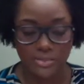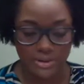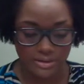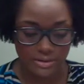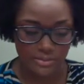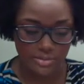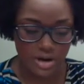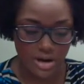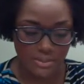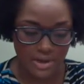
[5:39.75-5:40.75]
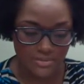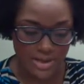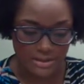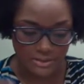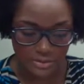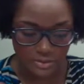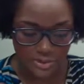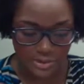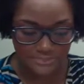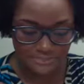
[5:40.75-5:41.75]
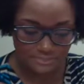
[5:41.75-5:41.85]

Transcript: with, and we'll talk about that in a little bit.